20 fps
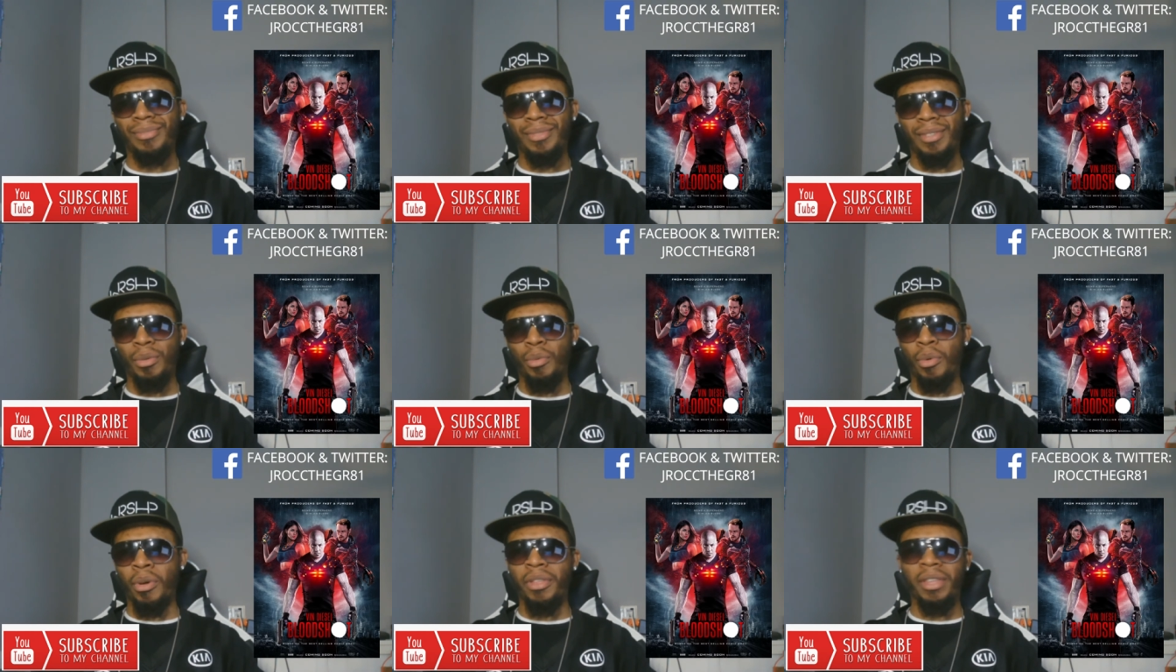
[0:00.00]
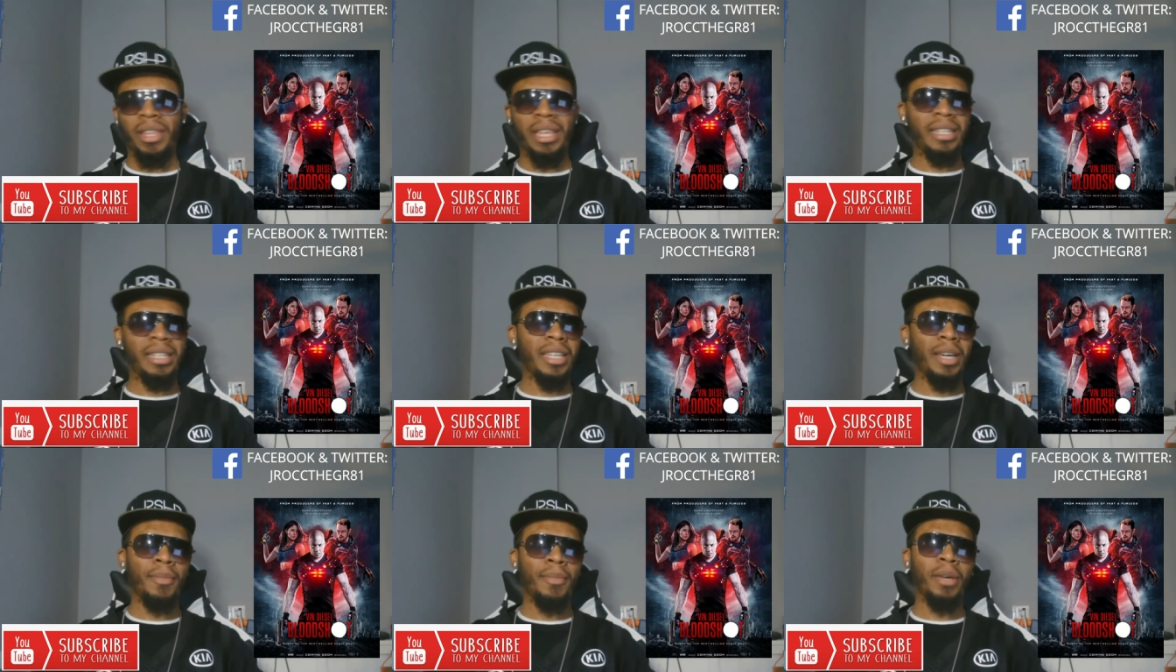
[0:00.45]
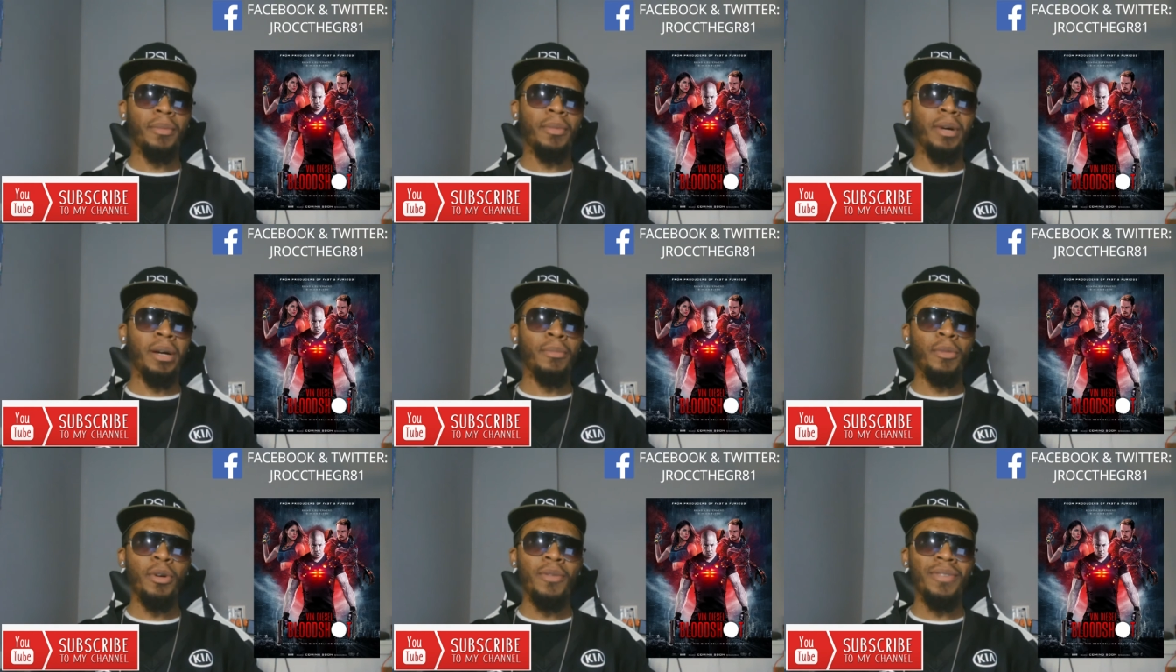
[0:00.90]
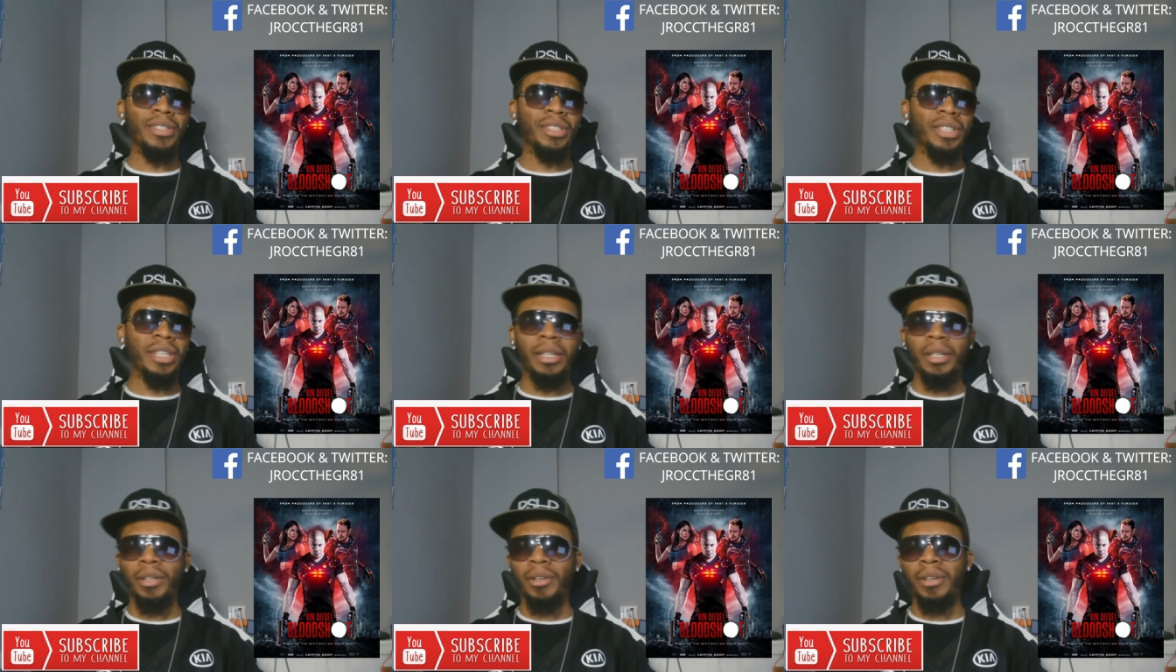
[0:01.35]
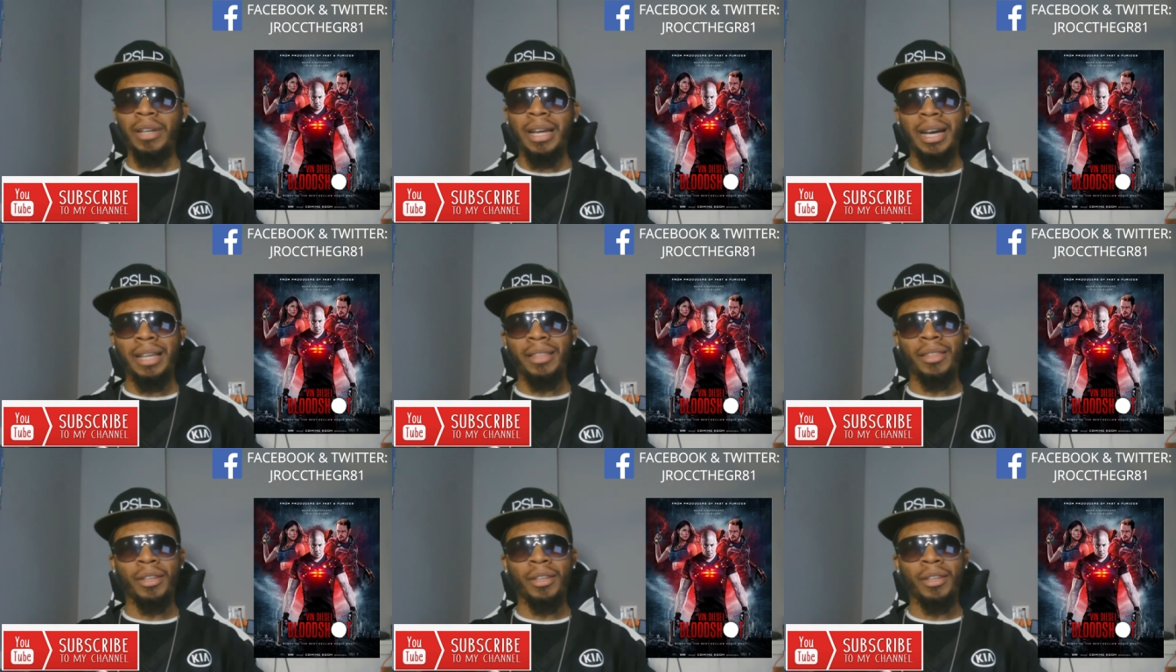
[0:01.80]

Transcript: whether they tell me a, a, movie is good or not.